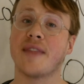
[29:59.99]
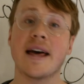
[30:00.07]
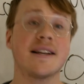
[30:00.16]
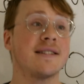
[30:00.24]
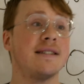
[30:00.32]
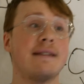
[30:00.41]
That
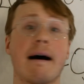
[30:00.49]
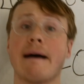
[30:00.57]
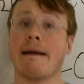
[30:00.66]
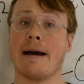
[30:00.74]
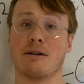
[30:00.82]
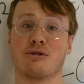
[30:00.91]
is
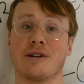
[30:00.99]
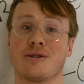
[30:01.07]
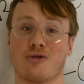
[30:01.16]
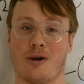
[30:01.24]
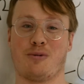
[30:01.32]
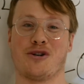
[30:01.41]
not how
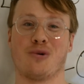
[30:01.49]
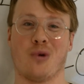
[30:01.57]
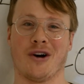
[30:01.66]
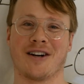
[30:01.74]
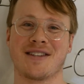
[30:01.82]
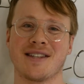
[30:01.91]
transcription
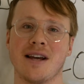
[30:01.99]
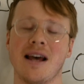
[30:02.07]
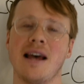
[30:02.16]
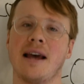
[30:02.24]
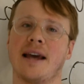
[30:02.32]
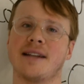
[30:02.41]
works
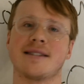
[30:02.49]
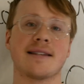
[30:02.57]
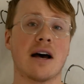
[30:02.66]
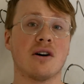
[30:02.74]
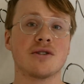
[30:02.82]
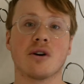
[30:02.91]
in
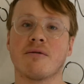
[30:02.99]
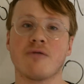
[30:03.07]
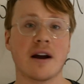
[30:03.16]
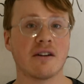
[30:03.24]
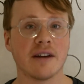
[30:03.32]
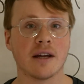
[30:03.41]
cells or
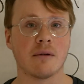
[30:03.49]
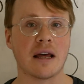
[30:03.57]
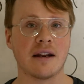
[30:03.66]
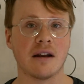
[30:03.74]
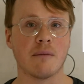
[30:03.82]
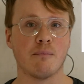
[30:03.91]
frankly
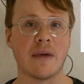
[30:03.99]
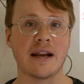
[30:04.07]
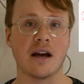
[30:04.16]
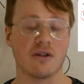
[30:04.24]
in many